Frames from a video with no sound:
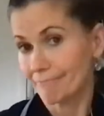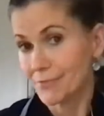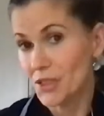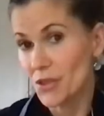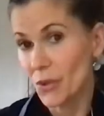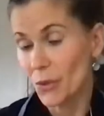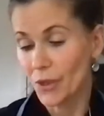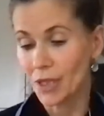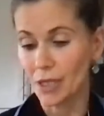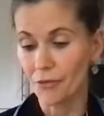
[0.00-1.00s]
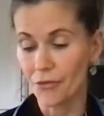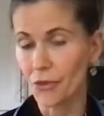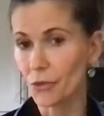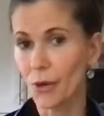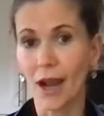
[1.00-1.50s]
So if
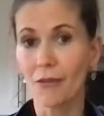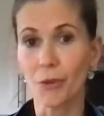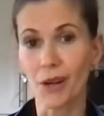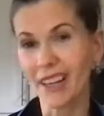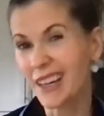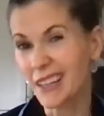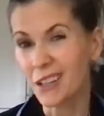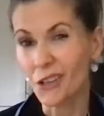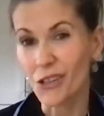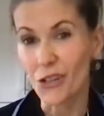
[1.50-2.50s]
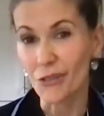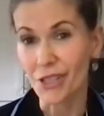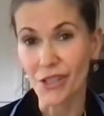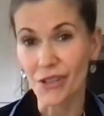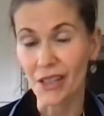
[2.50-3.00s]
you have one, I kind of encourage you to
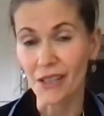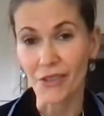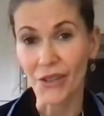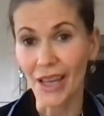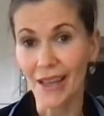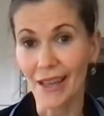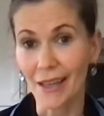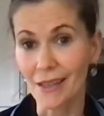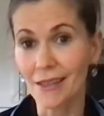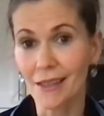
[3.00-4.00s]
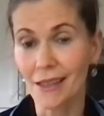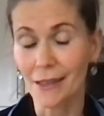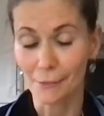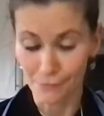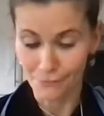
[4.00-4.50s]
return it if you
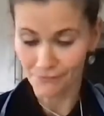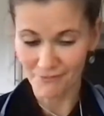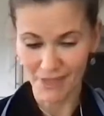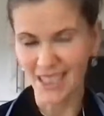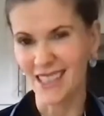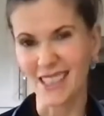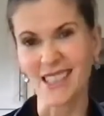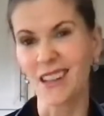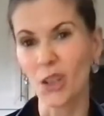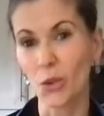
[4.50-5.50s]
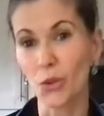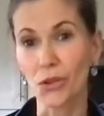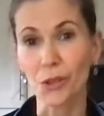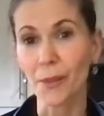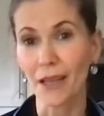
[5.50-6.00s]
can, because that's not cool.
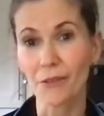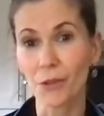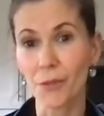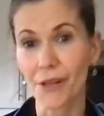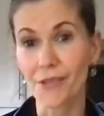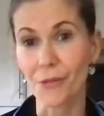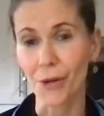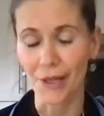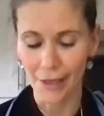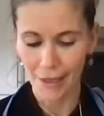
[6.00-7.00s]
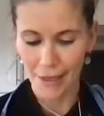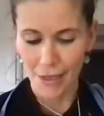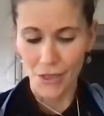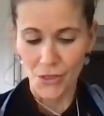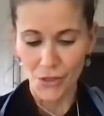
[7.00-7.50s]
You're paying full price for it.
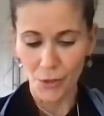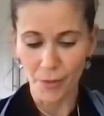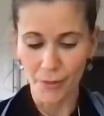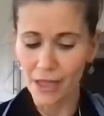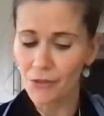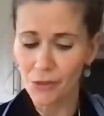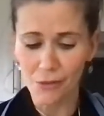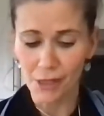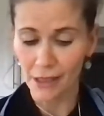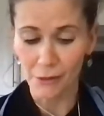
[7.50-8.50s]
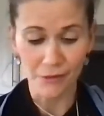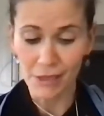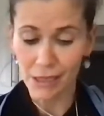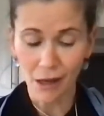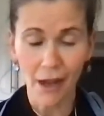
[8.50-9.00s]
So, but many of you were
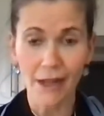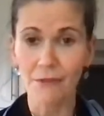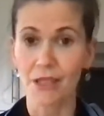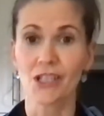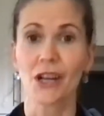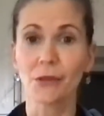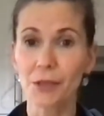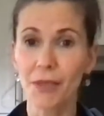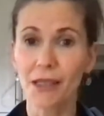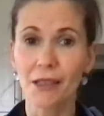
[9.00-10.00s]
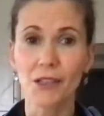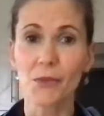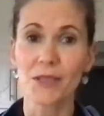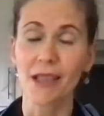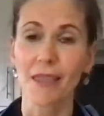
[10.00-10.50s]
really kind and reached out to me, and I just
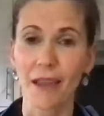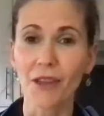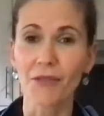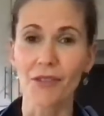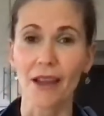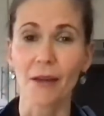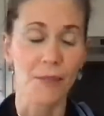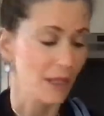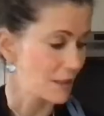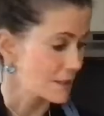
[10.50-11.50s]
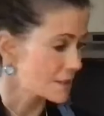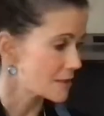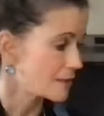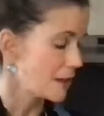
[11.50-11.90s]
want to say thank you for that because